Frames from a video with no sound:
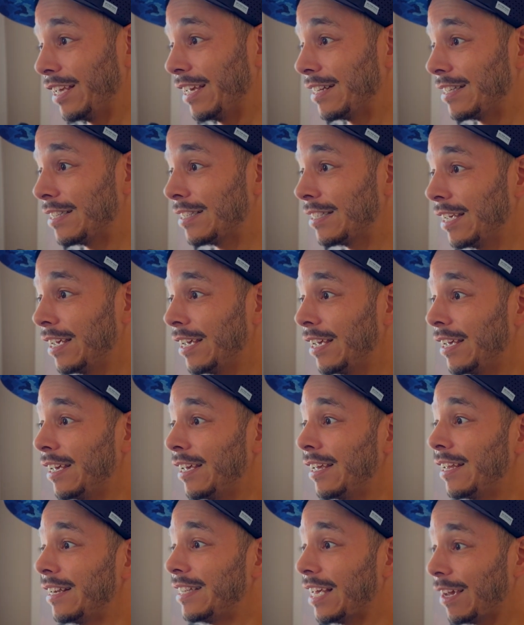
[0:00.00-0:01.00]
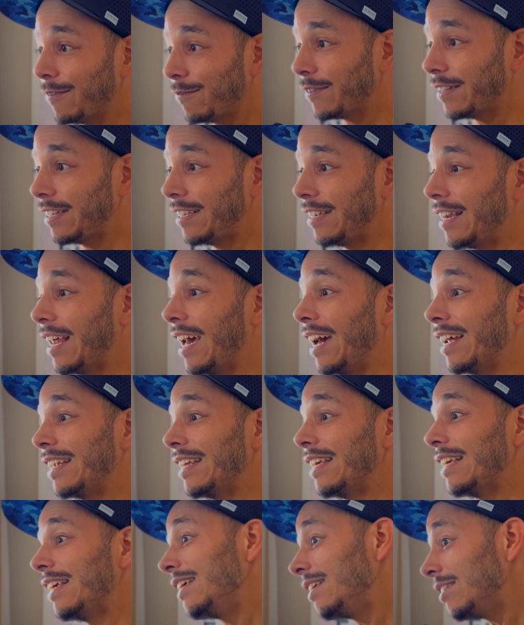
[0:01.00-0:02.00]
It's definitely not
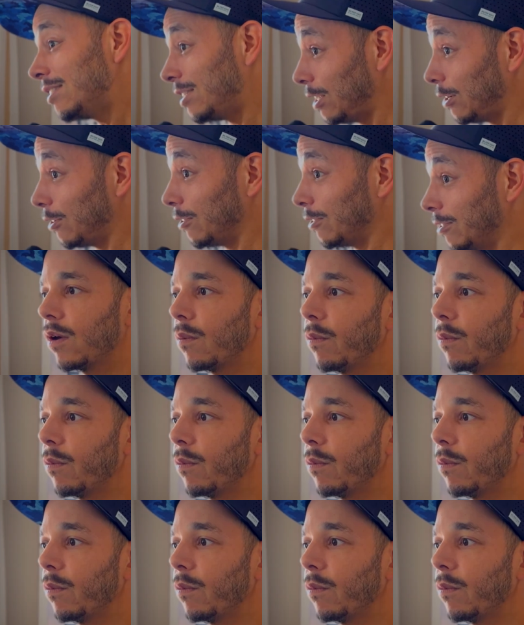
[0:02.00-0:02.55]
easier.